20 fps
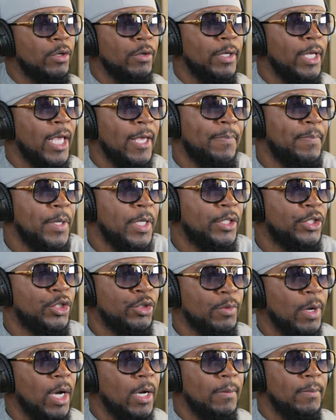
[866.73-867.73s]
and picked you
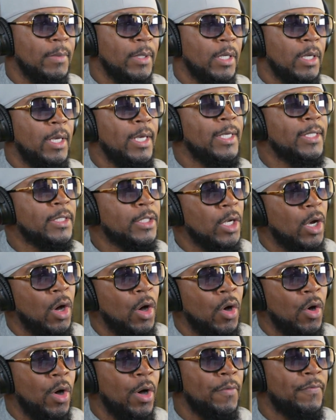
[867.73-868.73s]
up. It's
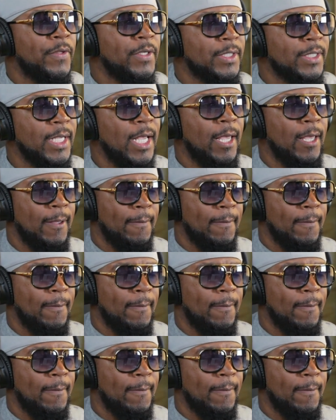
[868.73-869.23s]
all the same.